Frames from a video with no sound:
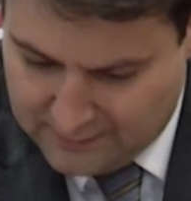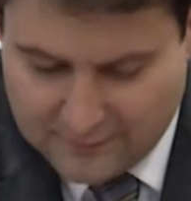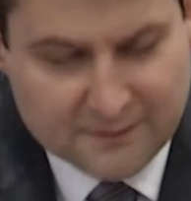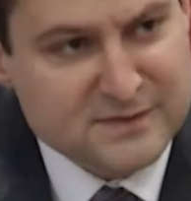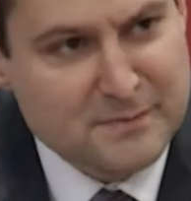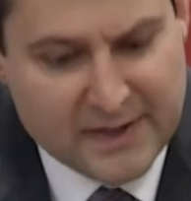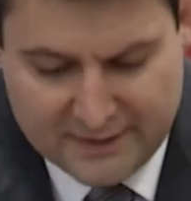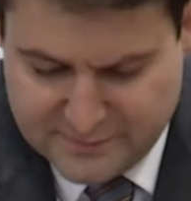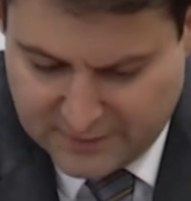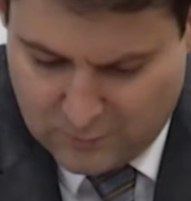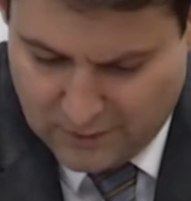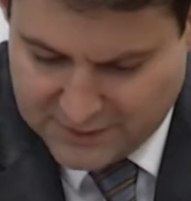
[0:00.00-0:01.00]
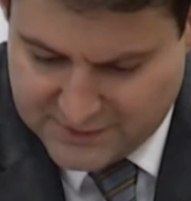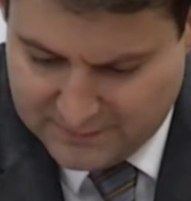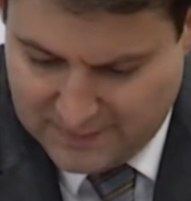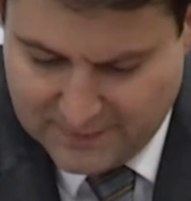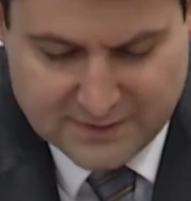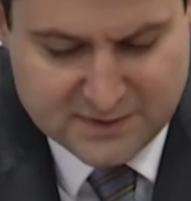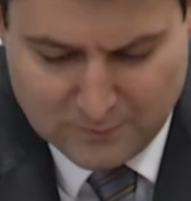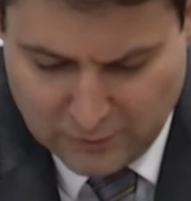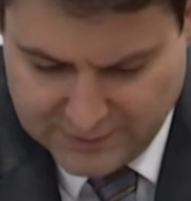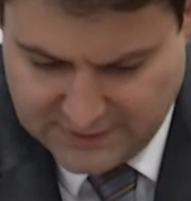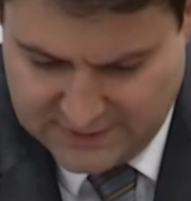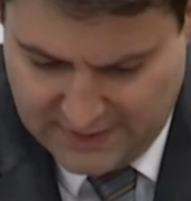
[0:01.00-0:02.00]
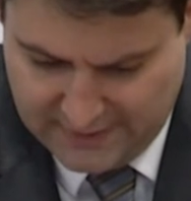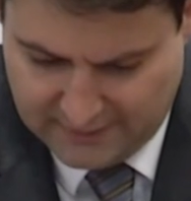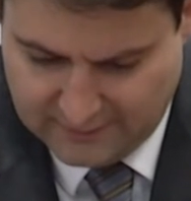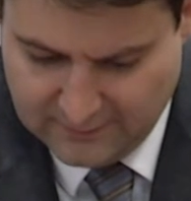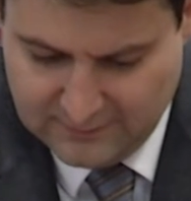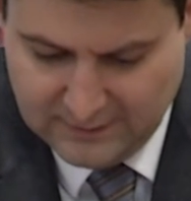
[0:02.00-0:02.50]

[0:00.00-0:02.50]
this management question maybe in some more detail